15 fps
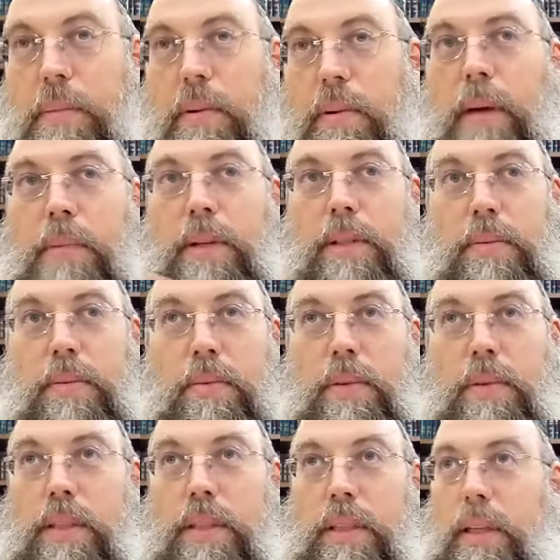The rabbis were
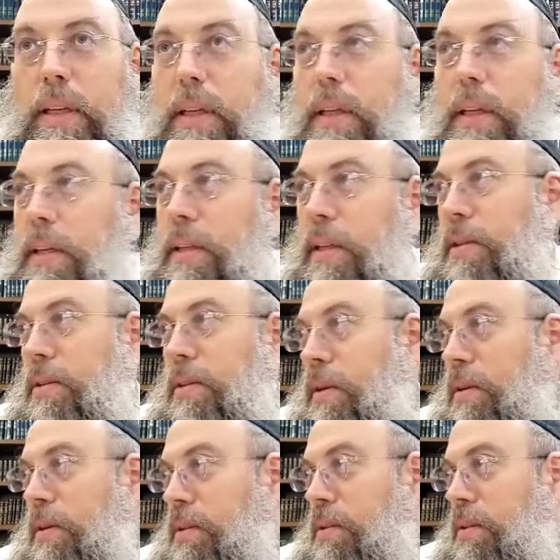watching; they saw the
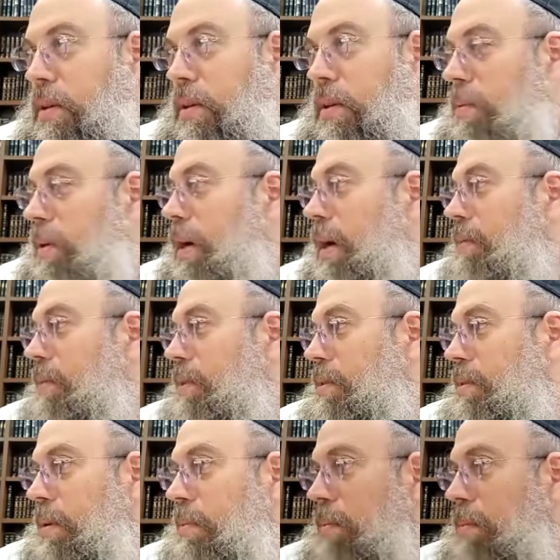whole story. What I have to
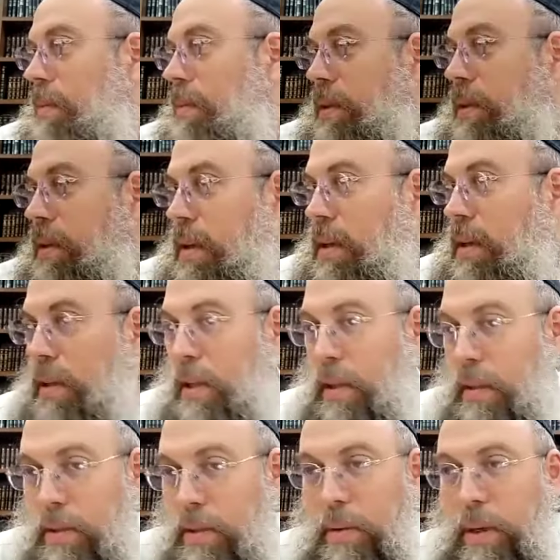scream? They
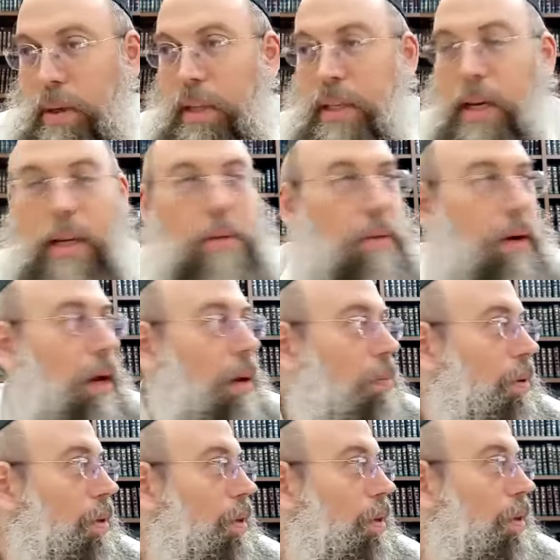saw what exactly what
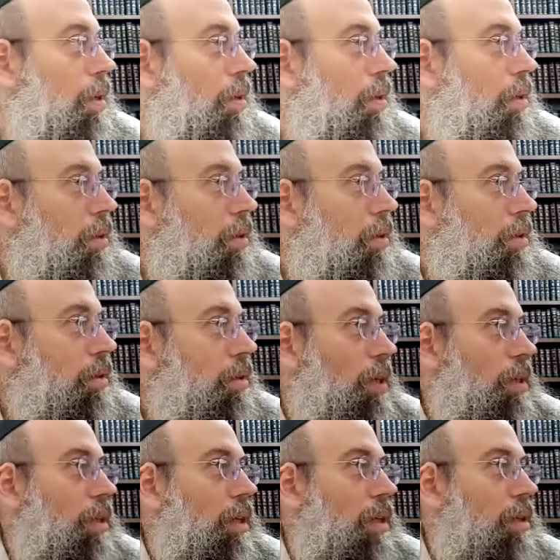happened. So why
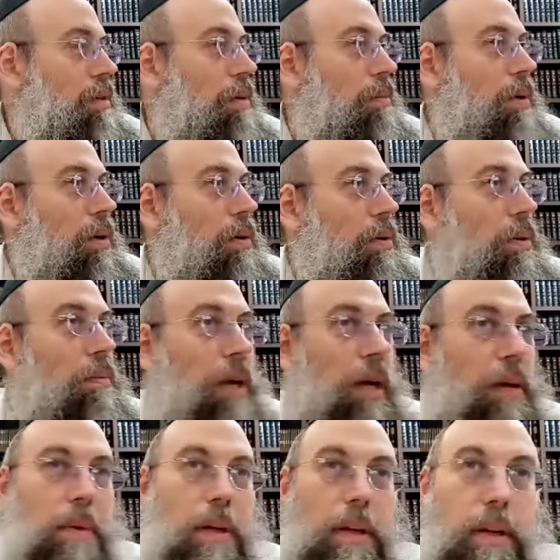should I scream? Or
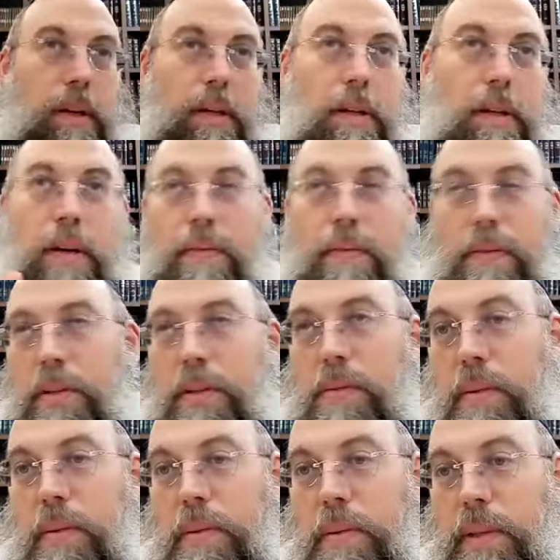maybe the first
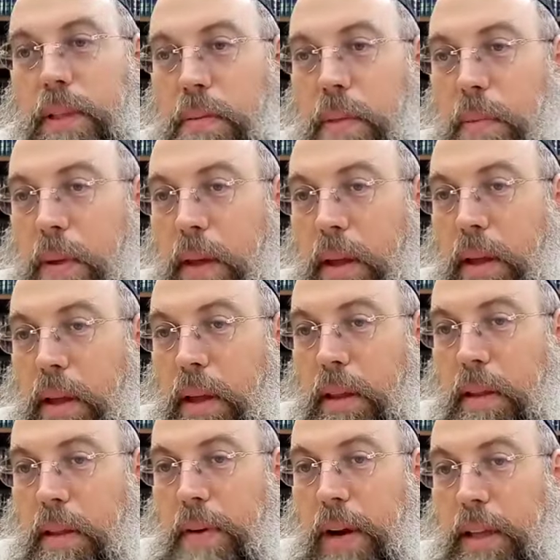way was maybe
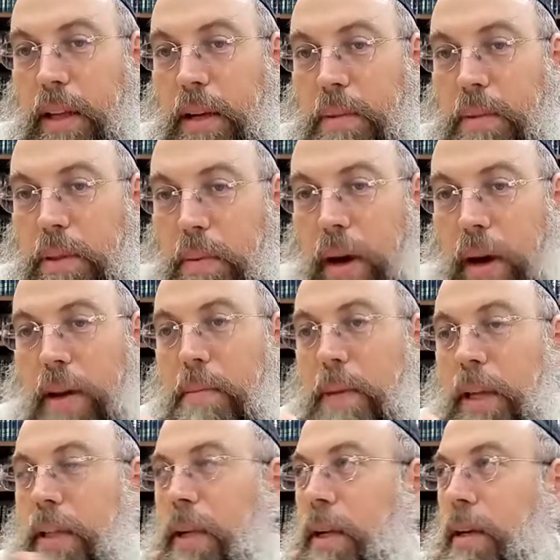the fact that he was quiet
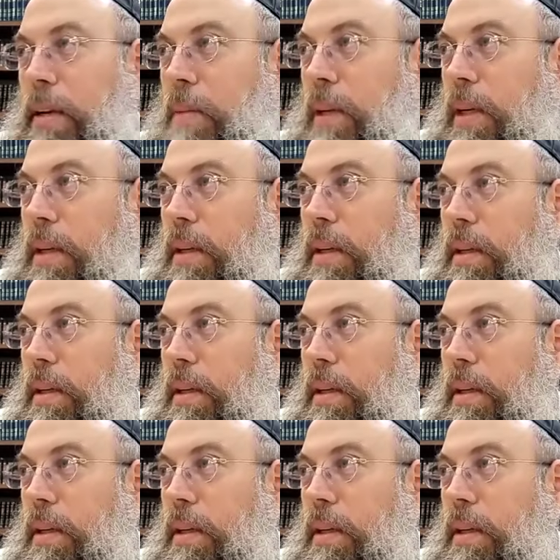meant that he admitted.